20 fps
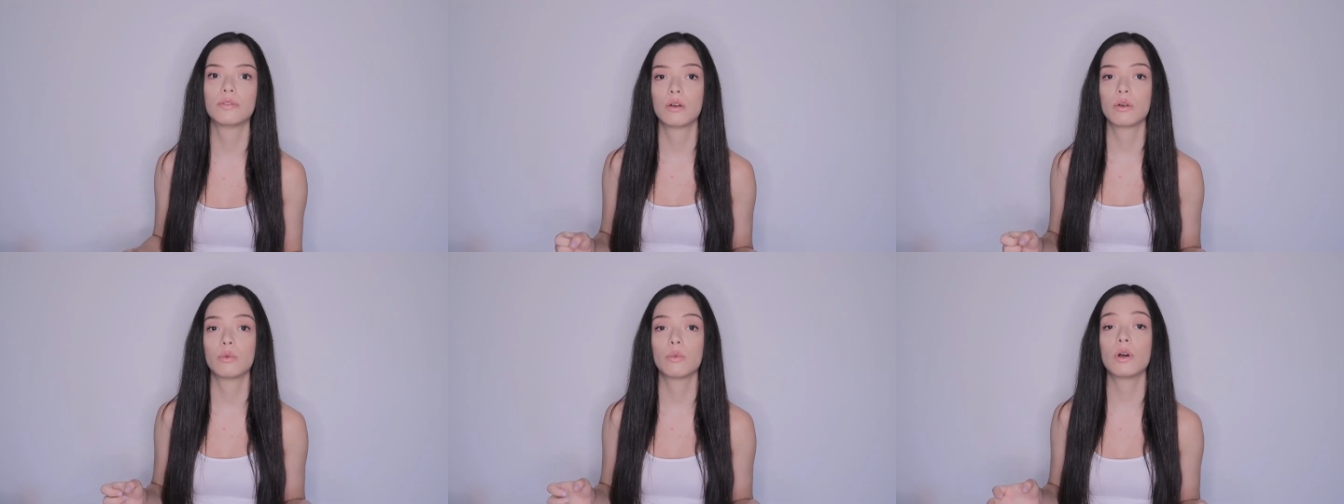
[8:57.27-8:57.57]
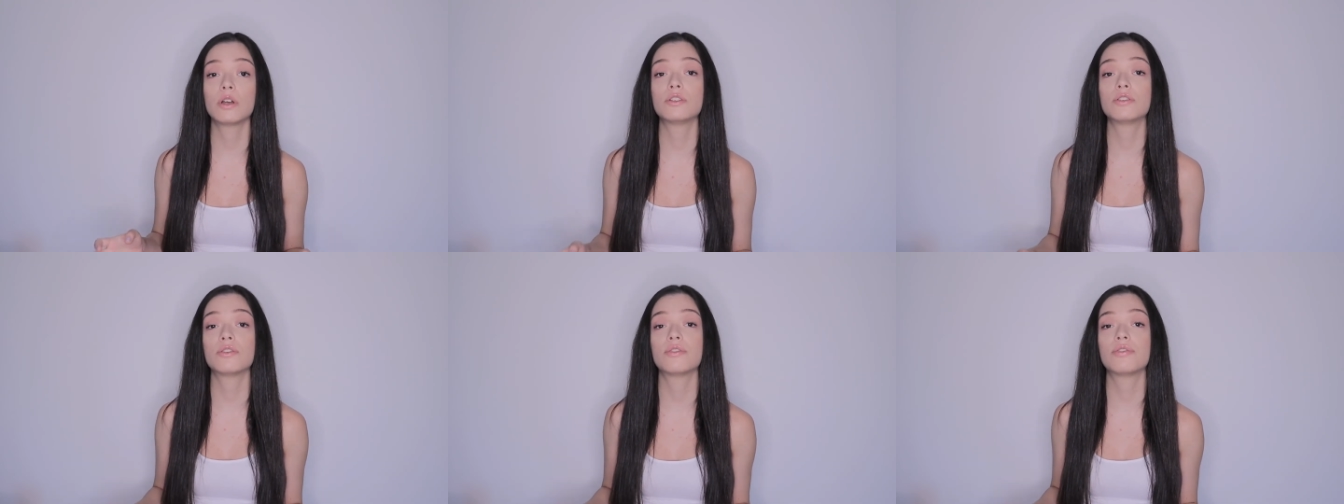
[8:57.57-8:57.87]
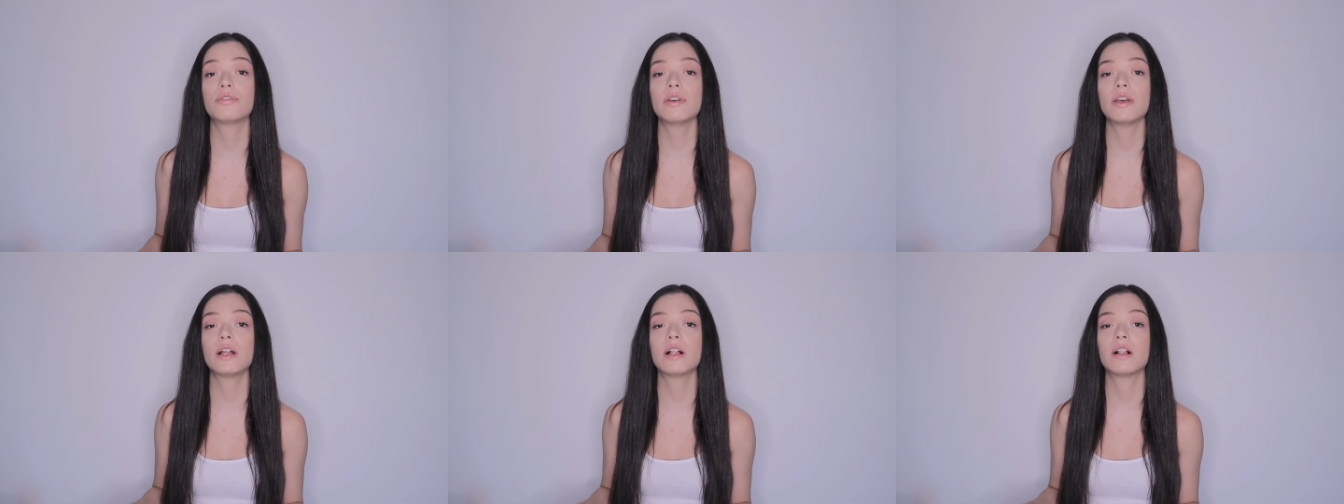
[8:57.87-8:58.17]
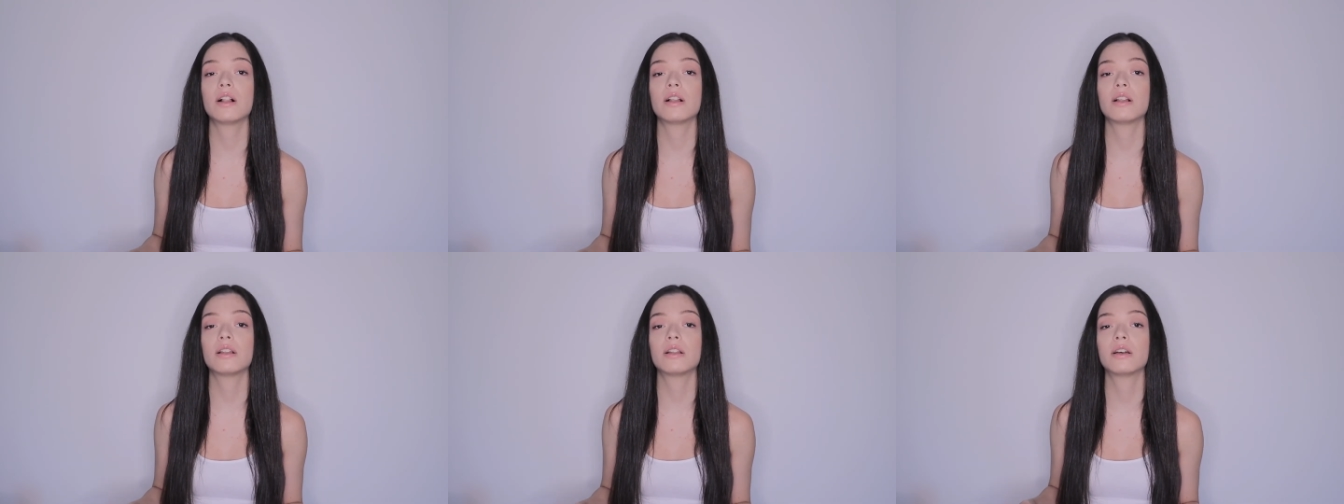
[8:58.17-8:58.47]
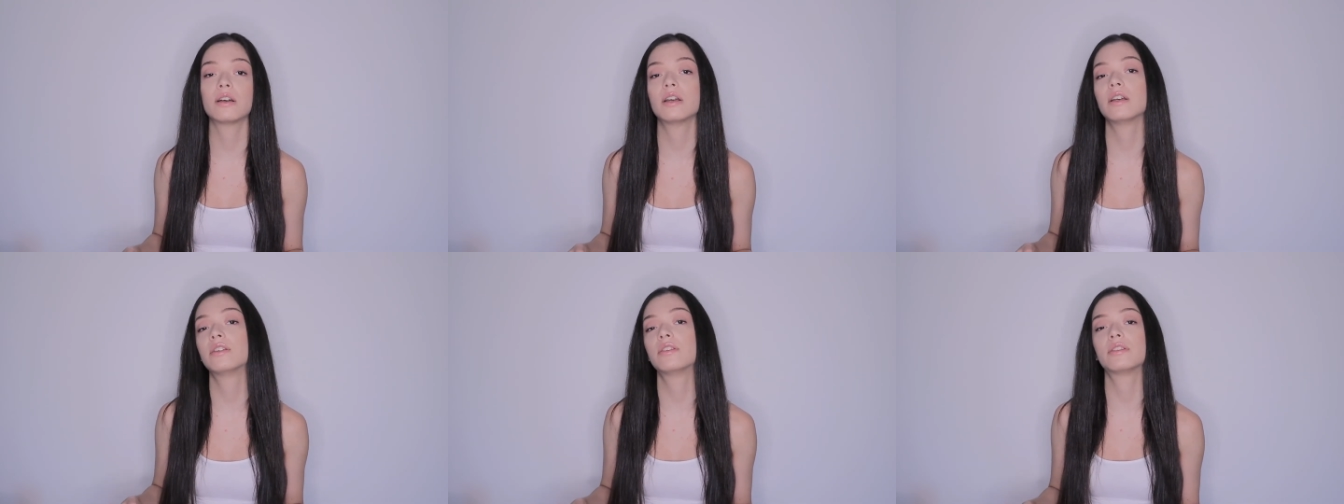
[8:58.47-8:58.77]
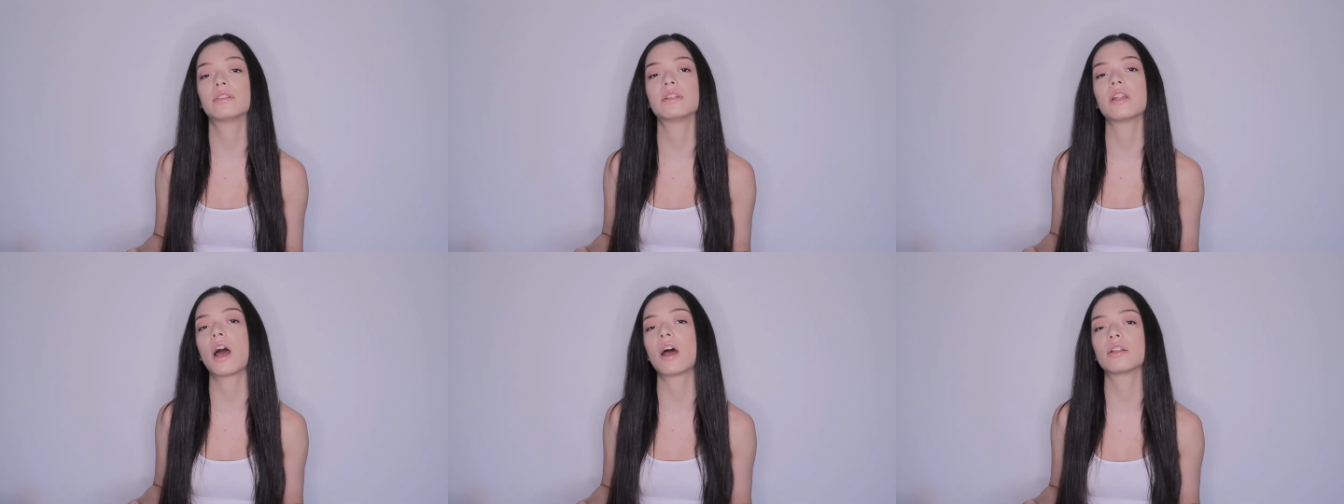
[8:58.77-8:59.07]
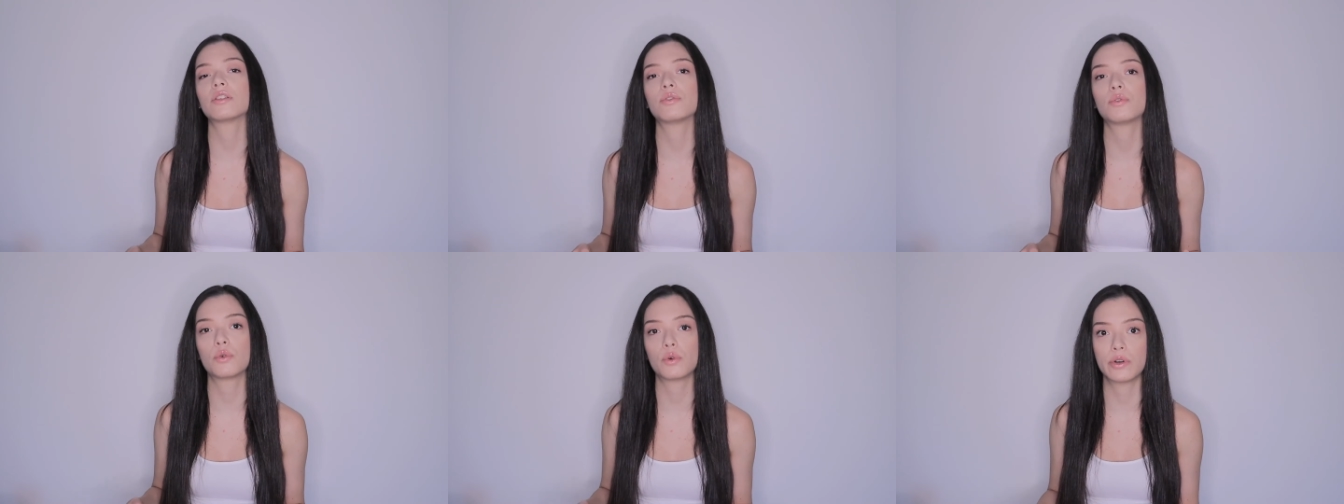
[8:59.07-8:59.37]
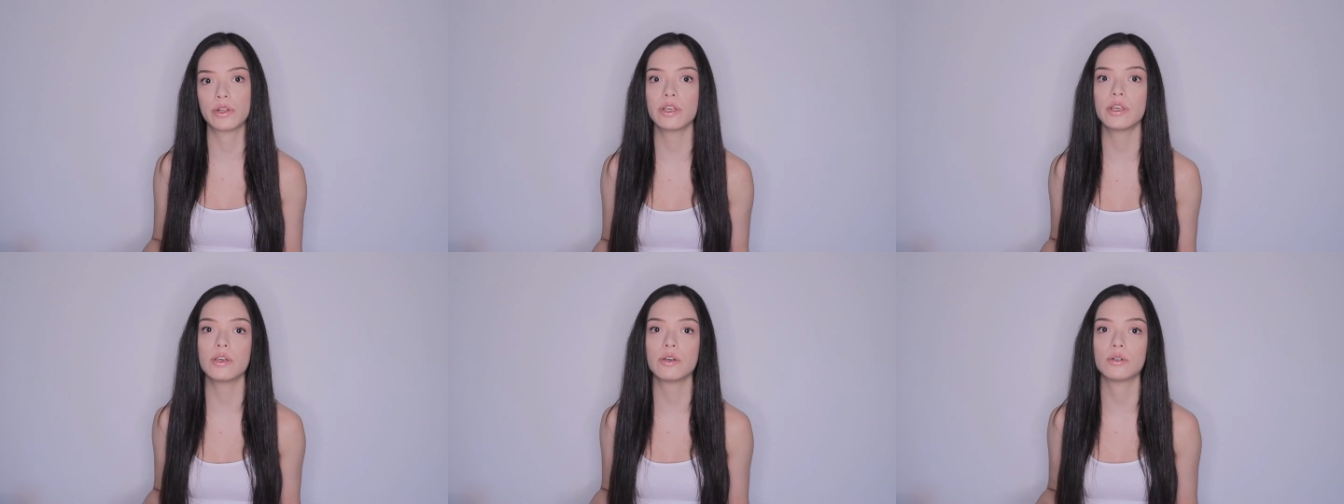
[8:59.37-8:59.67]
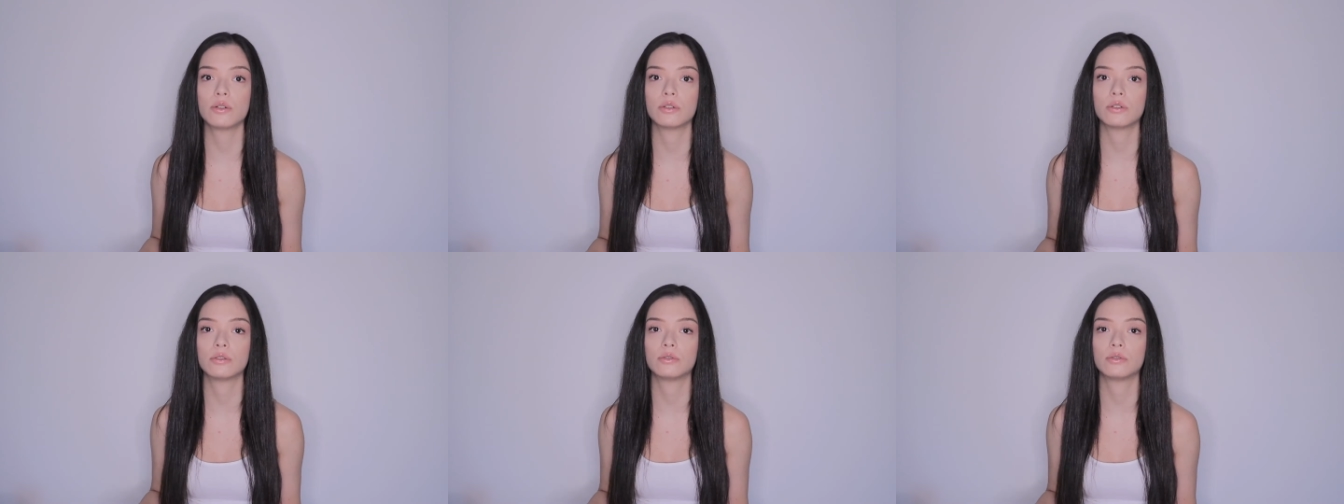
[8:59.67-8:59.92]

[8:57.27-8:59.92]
what you feel it's not for you.